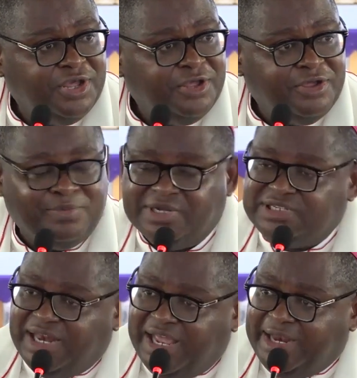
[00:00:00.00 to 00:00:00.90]
You
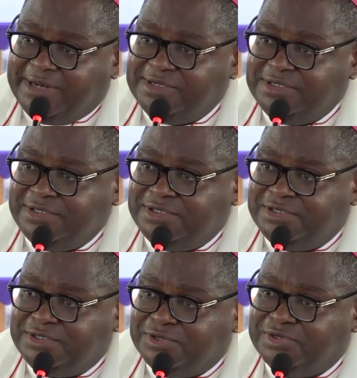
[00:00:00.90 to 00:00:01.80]
must learn
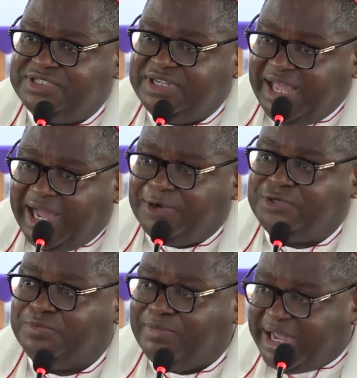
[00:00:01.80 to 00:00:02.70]
to see how
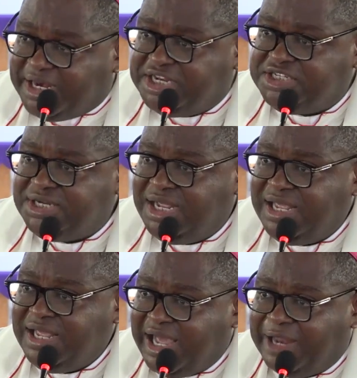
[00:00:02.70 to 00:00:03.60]
to manage
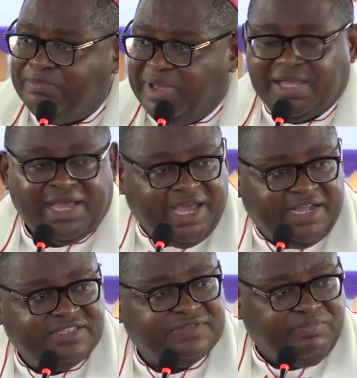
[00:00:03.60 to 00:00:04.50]
and make
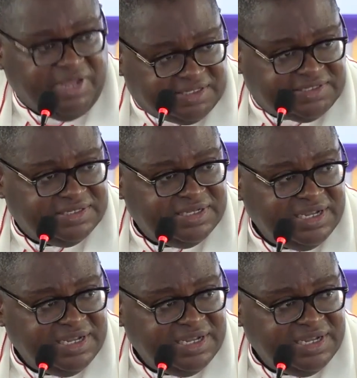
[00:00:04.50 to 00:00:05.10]
ends meet.